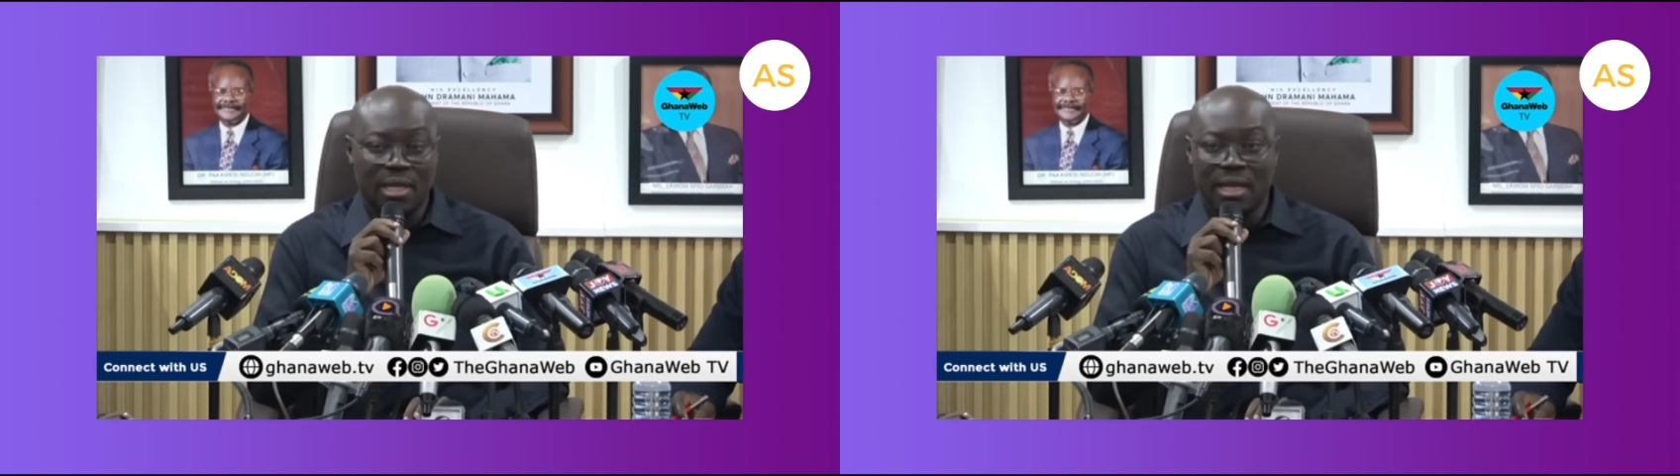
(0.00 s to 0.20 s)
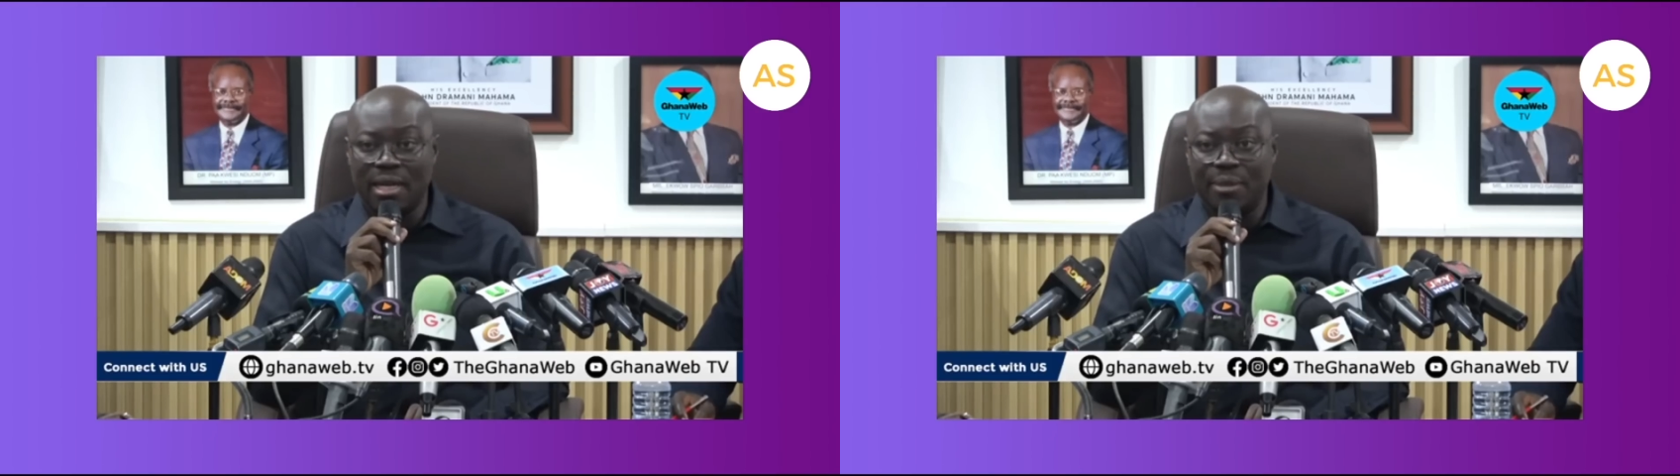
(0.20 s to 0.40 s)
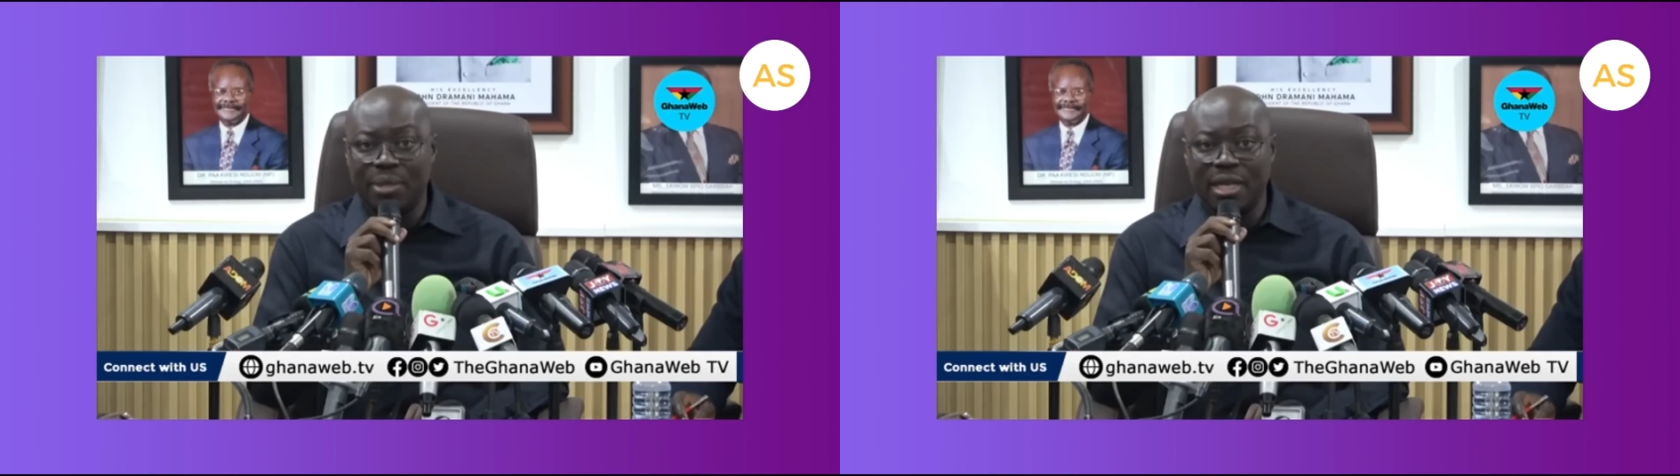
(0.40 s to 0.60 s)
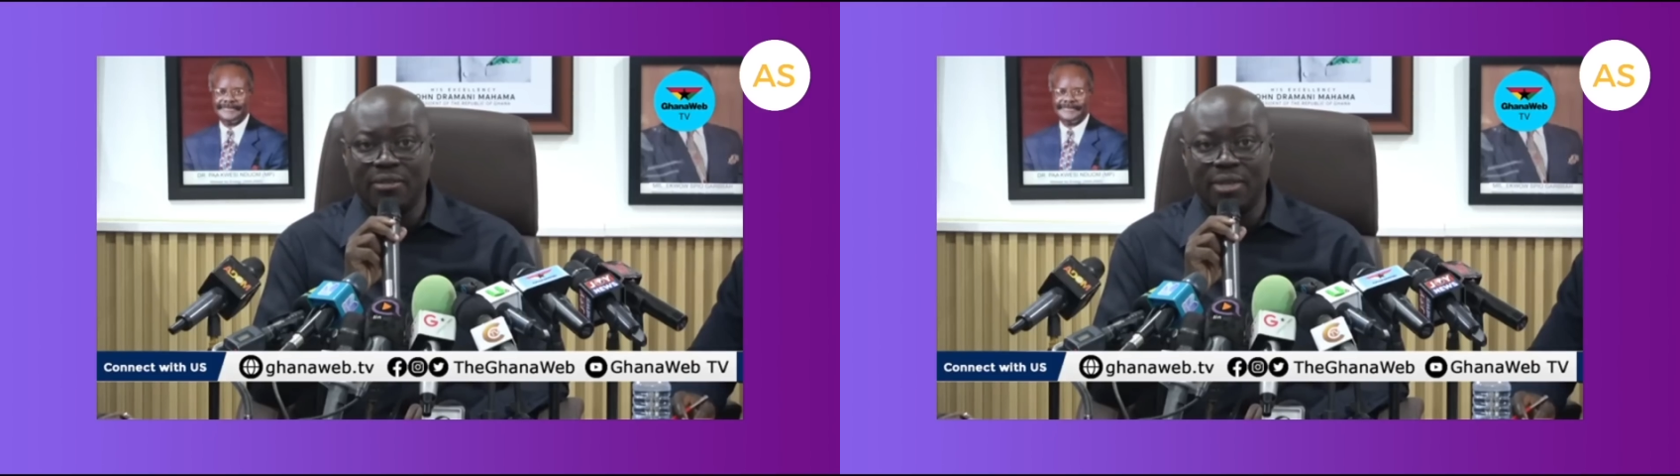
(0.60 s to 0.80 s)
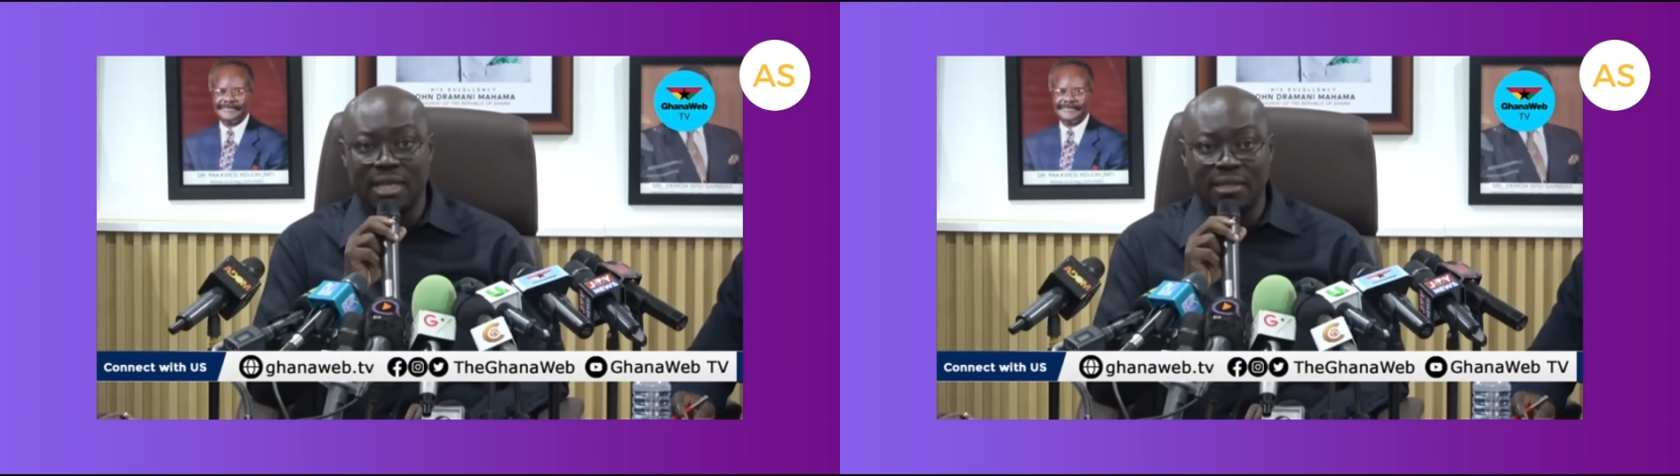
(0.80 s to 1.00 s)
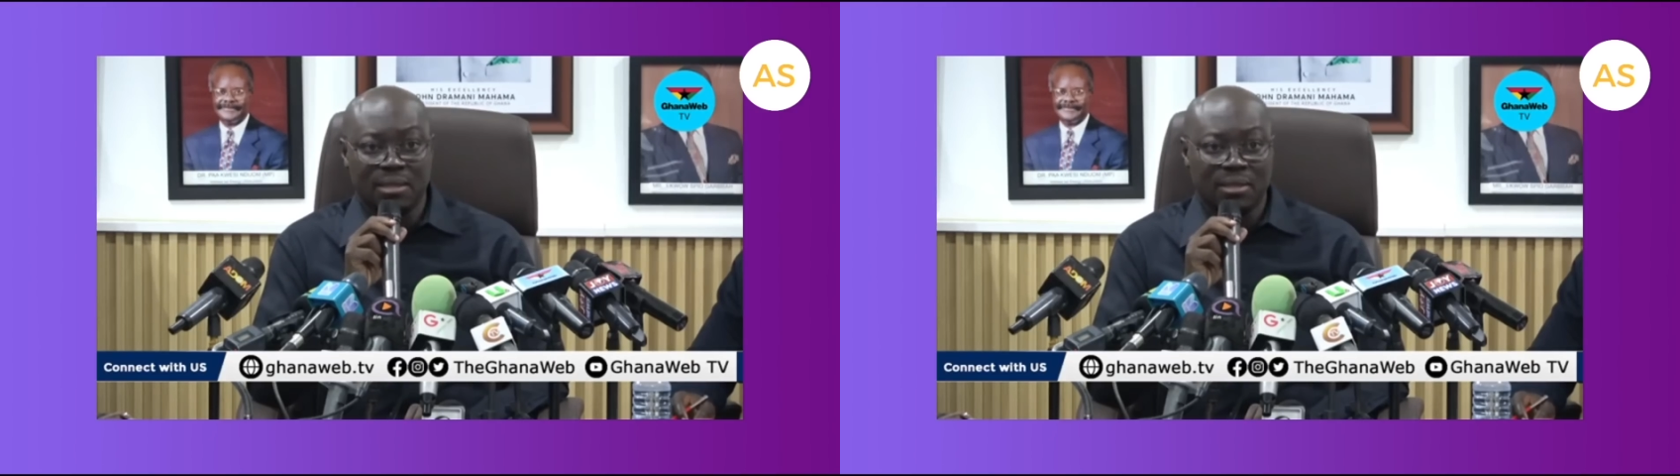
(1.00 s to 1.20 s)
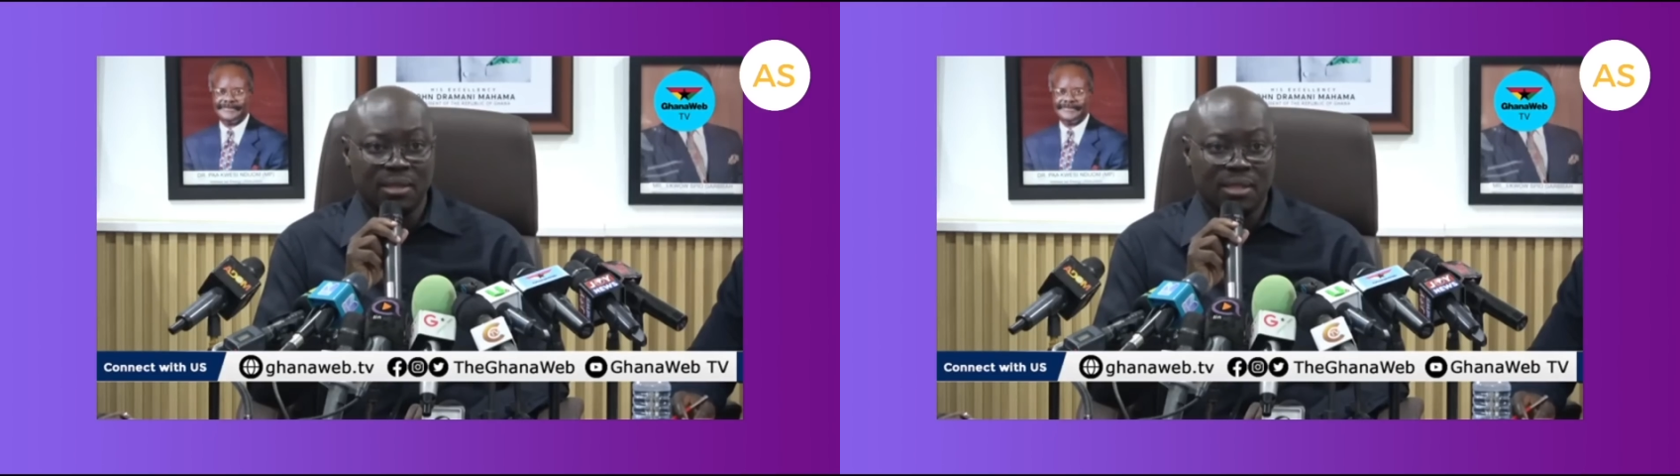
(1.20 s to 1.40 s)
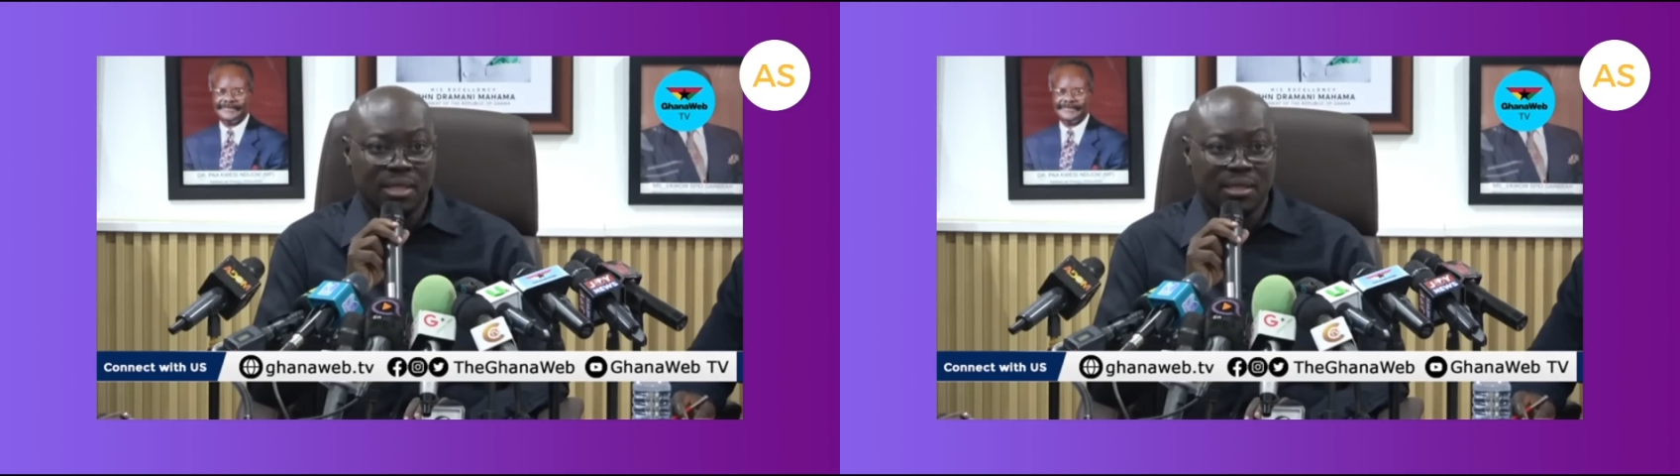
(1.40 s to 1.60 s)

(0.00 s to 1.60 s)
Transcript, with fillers: And I believe that the